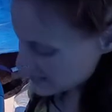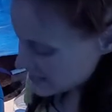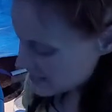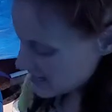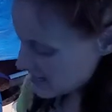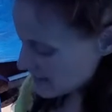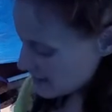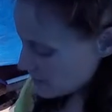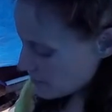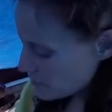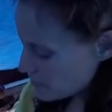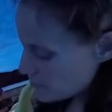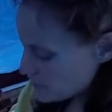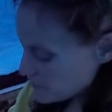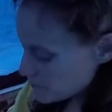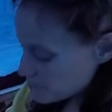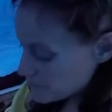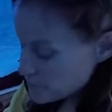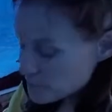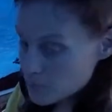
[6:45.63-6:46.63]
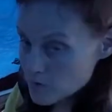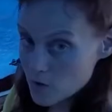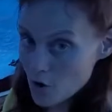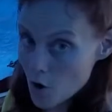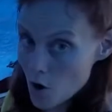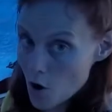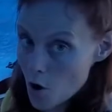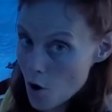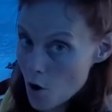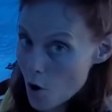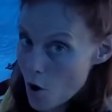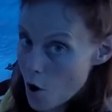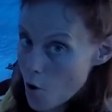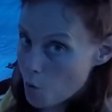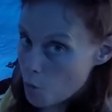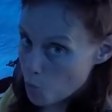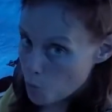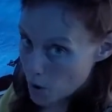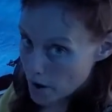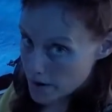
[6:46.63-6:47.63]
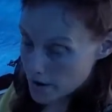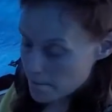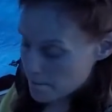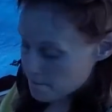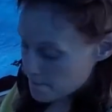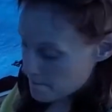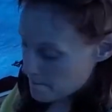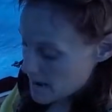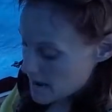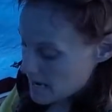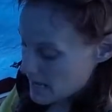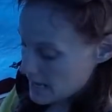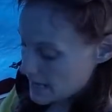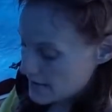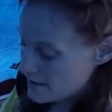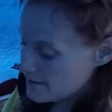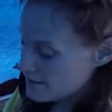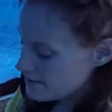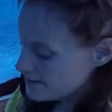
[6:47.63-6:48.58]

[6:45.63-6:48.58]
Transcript: now 1 bay leaf.